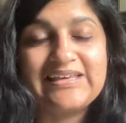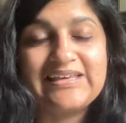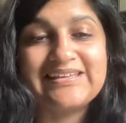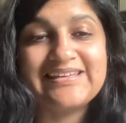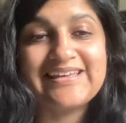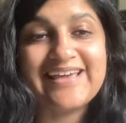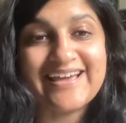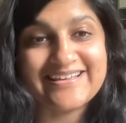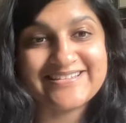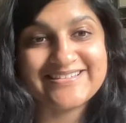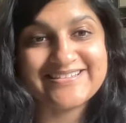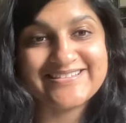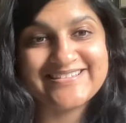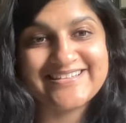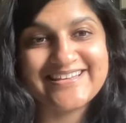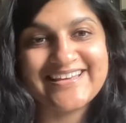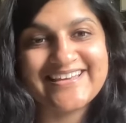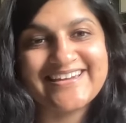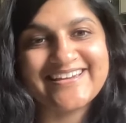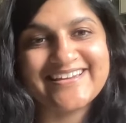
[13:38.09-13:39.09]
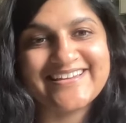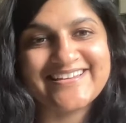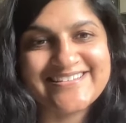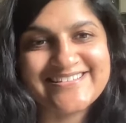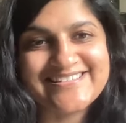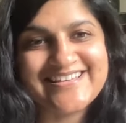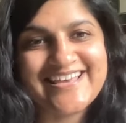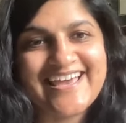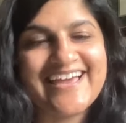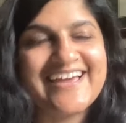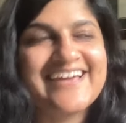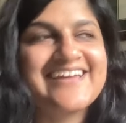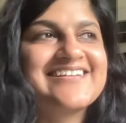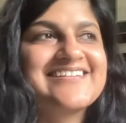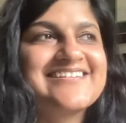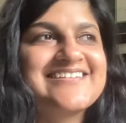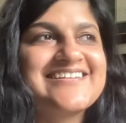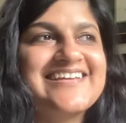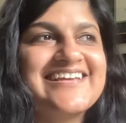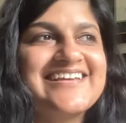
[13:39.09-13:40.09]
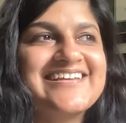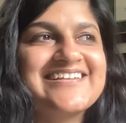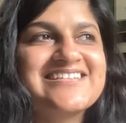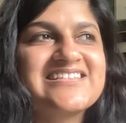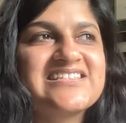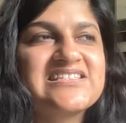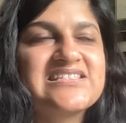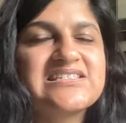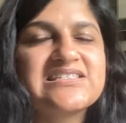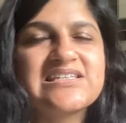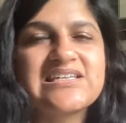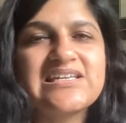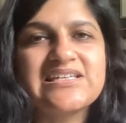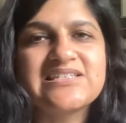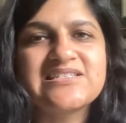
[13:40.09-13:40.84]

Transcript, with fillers: Yes, it is. And it's